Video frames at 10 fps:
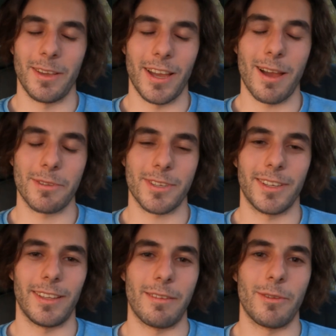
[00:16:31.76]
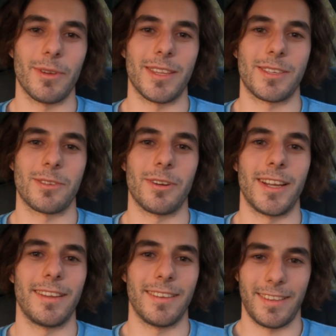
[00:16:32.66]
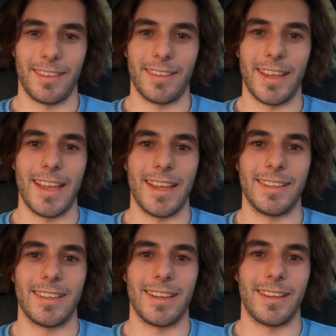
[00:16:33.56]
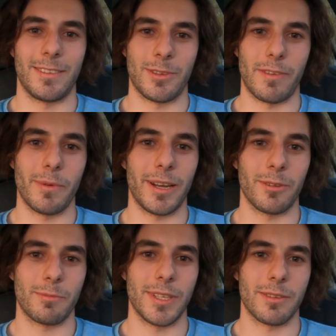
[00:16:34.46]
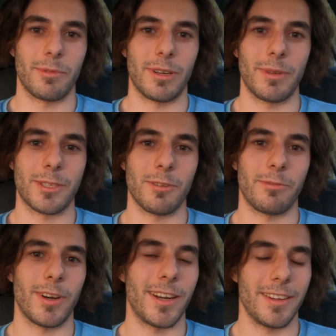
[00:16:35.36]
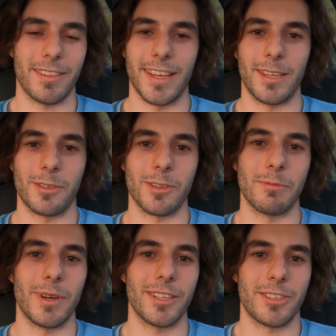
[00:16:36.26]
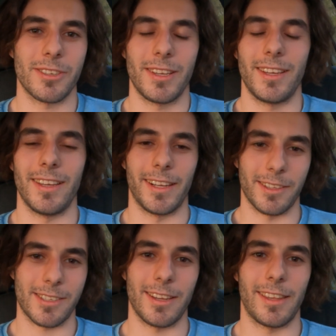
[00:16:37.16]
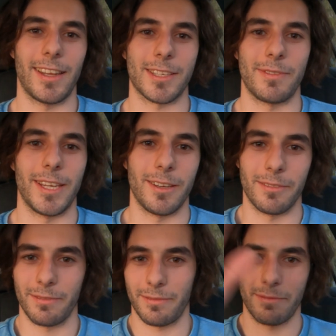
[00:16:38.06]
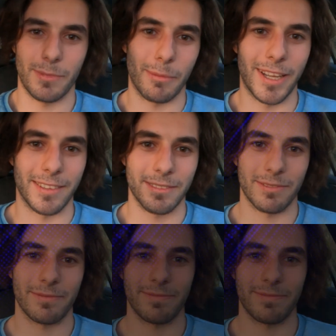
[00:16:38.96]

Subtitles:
I'm just gonna leave you with this story. And to everybody who's been supporting me so far, thank you so much, and I'll see you in the next video. Bye bye.